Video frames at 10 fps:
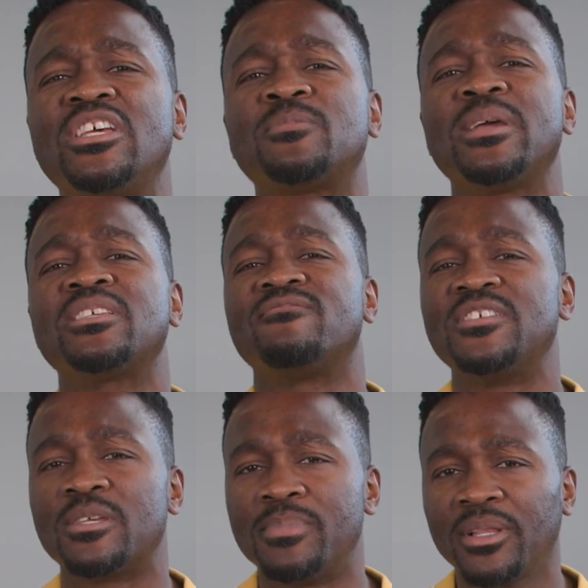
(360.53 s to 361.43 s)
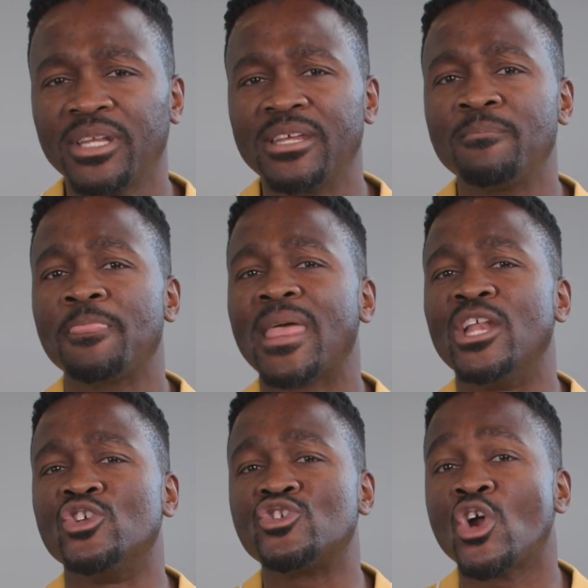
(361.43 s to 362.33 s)
space visibility
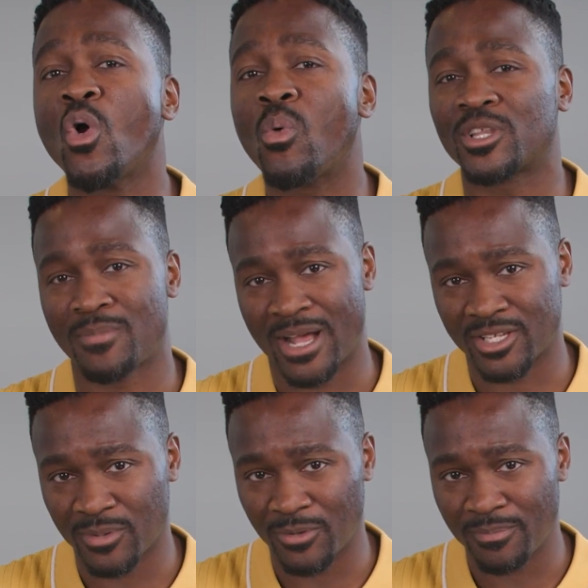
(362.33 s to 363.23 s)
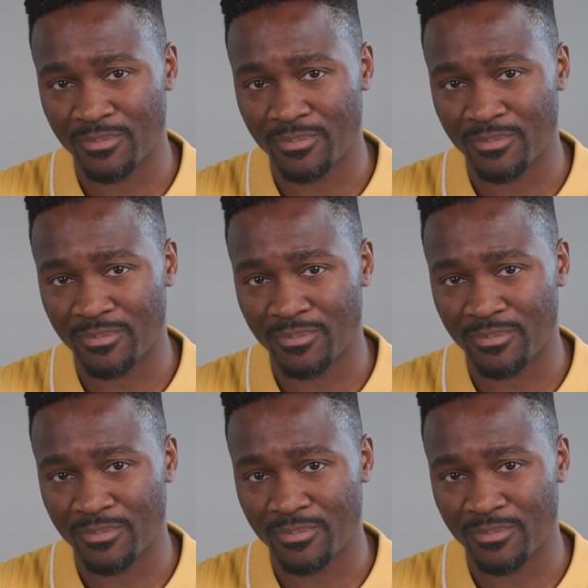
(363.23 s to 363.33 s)
and show what's possible.